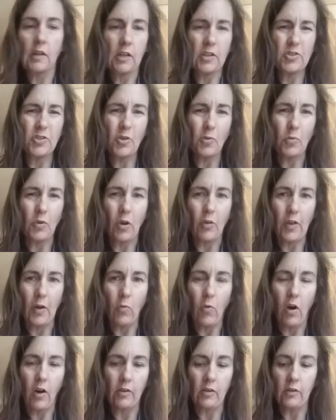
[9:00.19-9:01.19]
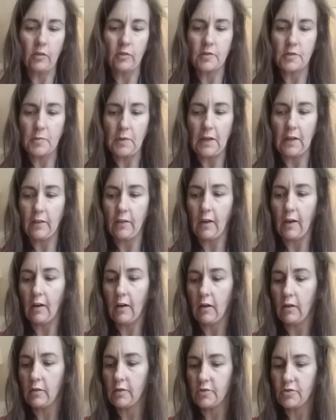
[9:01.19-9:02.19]
because you don't want all that water to be in
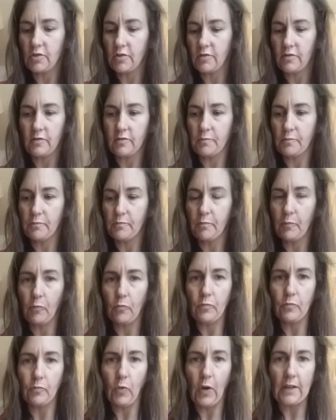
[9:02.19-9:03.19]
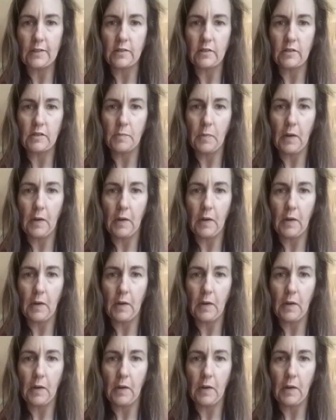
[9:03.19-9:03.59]
there. It's just wasting